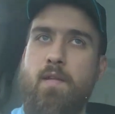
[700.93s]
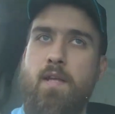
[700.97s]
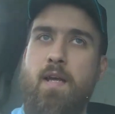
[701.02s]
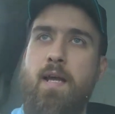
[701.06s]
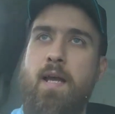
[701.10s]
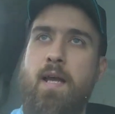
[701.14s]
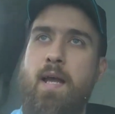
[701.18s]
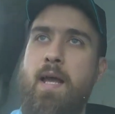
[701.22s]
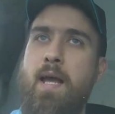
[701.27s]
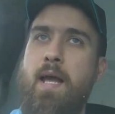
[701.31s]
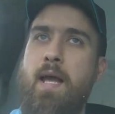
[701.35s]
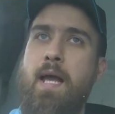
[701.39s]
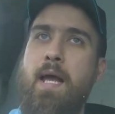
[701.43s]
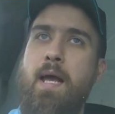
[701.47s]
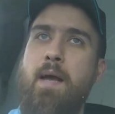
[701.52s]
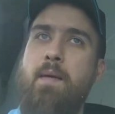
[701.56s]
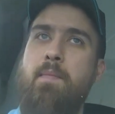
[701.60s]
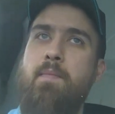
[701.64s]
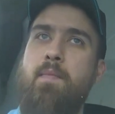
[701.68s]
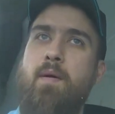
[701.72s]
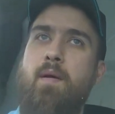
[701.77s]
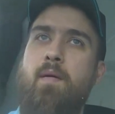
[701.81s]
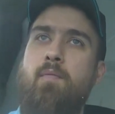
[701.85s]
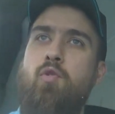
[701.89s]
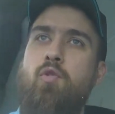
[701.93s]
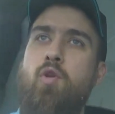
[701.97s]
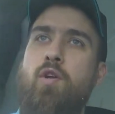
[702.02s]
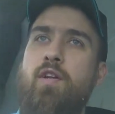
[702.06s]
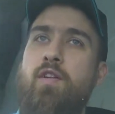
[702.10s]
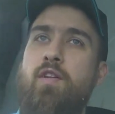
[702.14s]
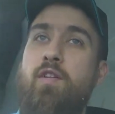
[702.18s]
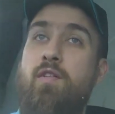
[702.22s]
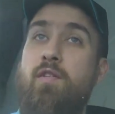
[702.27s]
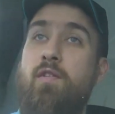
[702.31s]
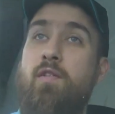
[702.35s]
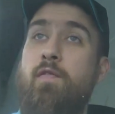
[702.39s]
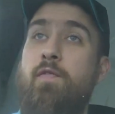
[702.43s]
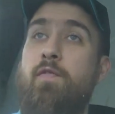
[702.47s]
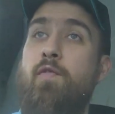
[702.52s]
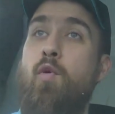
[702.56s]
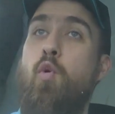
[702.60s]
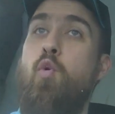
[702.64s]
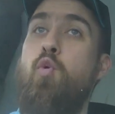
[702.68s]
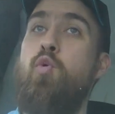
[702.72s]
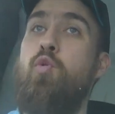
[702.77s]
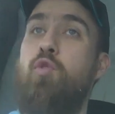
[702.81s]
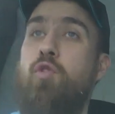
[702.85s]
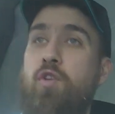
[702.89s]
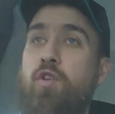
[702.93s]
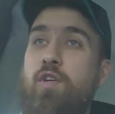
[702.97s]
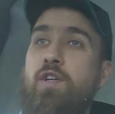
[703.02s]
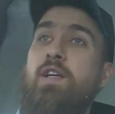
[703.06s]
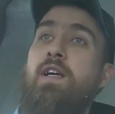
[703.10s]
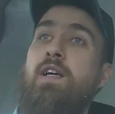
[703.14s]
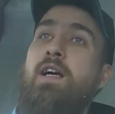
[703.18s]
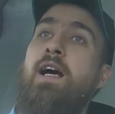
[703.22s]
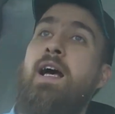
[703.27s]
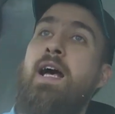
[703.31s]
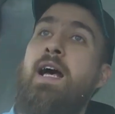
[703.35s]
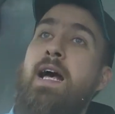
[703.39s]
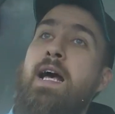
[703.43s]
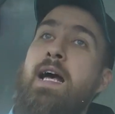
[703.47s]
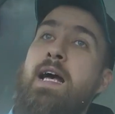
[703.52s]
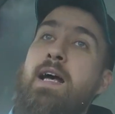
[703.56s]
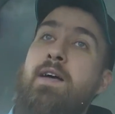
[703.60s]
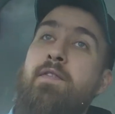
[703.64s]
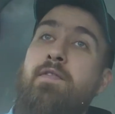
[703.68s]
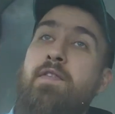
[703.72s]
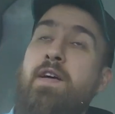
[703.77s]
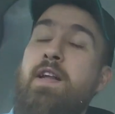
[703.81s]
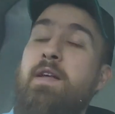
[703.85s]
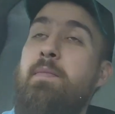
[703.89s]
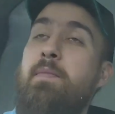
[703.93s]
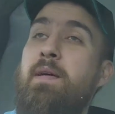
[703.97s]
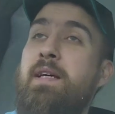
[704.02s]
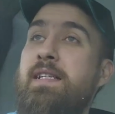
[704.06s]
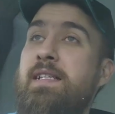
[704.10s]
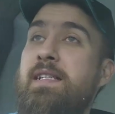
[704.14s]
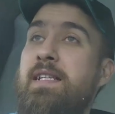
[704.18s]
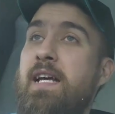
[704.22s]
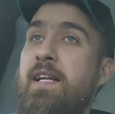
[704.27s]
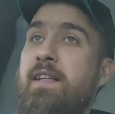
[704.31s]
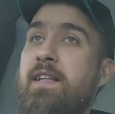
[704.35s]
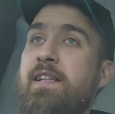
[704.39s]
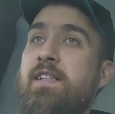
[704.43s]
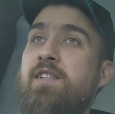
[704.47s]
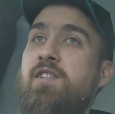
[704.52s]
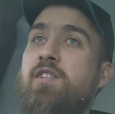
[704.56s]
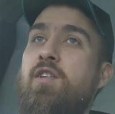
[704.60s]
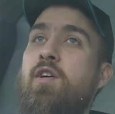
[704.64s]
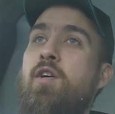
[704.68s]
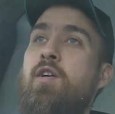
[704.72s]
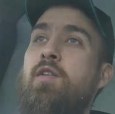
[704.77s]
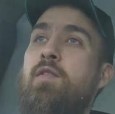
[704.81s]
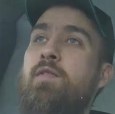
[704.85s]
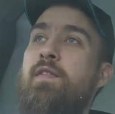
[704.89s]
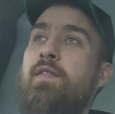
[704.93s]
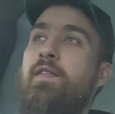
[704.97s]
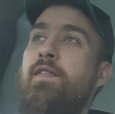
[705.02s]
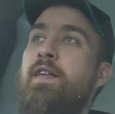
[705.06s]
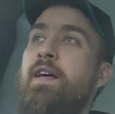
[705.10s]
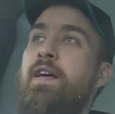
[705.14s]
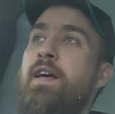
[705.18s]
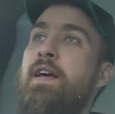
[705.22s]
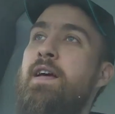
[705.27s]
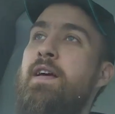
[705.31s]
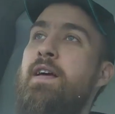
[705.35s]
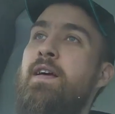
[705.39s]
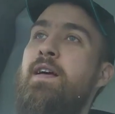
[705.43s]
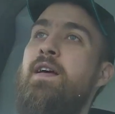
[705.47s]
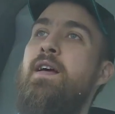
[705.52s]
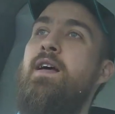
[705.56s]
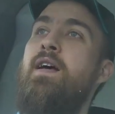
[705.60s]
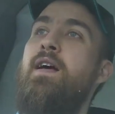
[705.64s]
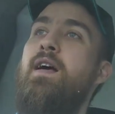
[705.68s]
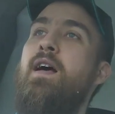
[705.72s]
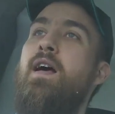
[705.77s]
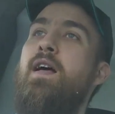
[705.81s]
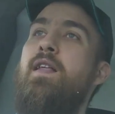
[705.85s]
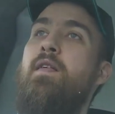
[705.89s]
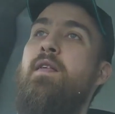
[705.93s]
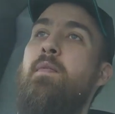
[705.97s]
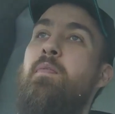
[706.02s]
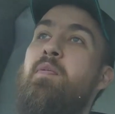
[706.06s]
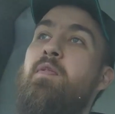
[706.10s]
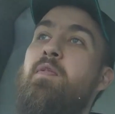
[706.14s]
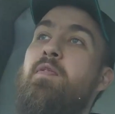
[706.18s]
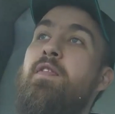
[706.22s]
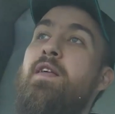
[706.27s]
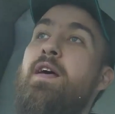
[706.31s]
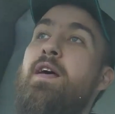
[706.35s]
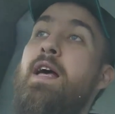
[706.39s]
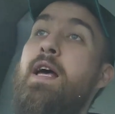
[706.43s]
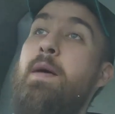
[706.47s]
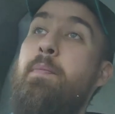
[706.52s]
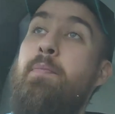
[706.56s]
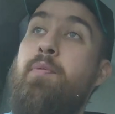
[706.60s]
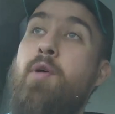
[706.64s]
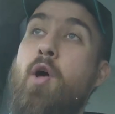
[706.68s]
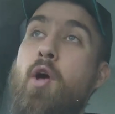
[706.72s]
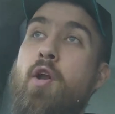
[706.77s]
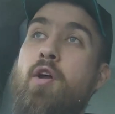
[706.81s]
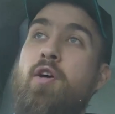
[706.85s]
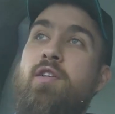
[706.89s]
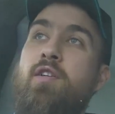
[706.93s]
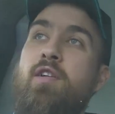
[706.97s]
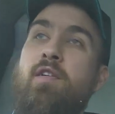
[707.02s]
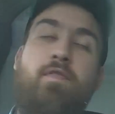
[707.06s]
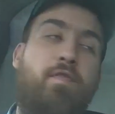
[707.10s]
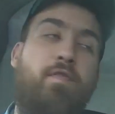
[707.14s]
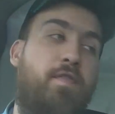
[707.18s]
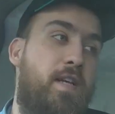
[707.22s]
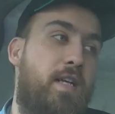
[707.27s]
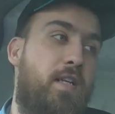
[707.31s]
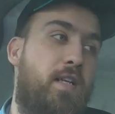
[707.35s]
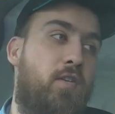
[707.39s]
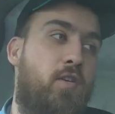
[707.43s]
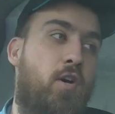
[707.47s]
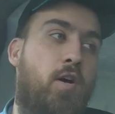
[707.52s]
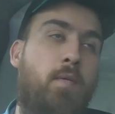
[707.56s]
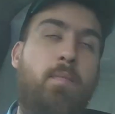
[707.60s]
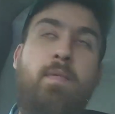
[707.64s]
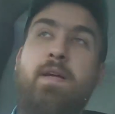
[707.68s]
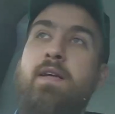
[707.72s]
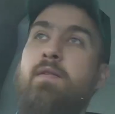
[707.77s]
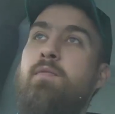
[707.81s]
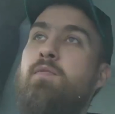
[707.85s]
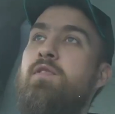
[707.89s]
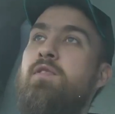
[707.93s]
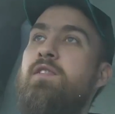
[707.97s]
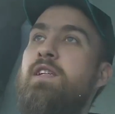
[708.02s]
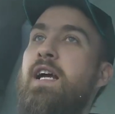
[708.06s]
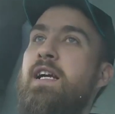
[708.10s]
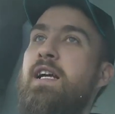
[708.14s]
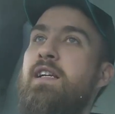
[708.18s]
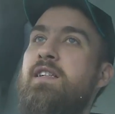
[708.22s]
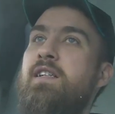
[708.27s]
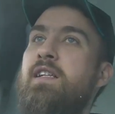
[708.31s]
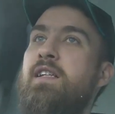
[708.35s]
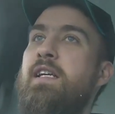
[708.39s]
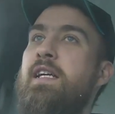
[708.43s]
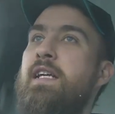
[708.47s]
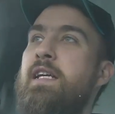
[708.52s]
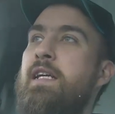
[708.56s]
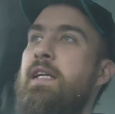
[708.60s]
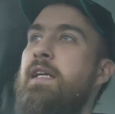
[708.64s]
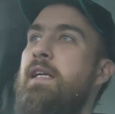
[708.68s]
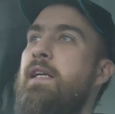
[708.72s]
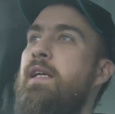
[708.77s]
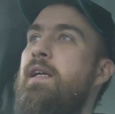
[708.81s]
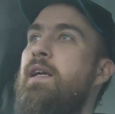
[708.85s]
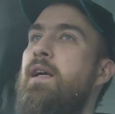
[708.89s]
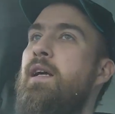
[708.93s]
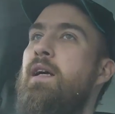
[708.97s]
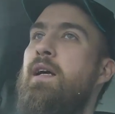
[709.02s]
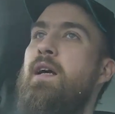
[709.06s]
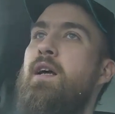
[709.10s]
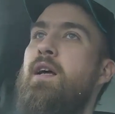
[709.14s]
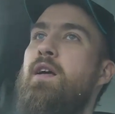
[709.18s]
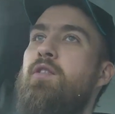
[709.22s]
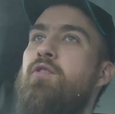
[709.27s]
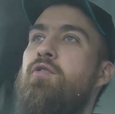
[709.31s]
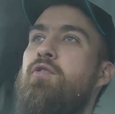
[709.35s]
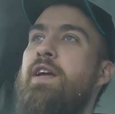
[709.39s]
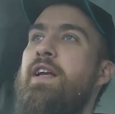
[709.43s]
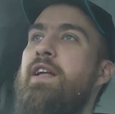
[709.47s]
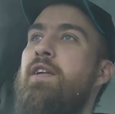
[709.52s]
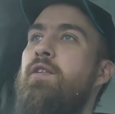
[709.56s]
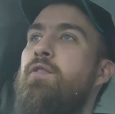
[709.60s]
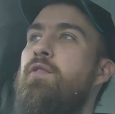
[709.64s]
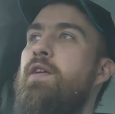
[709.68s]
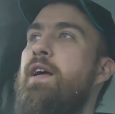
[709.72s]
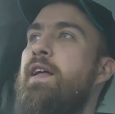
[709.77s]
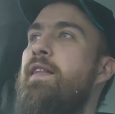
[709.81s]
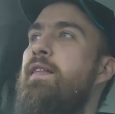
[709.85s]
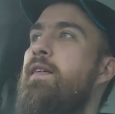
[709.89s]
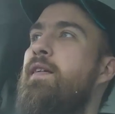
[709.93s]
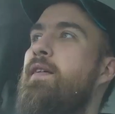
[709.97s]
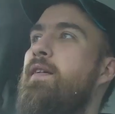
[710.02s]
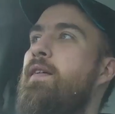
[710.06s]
I'm going to devote, if anybody's got this long, the product that failed on me was actually green grit,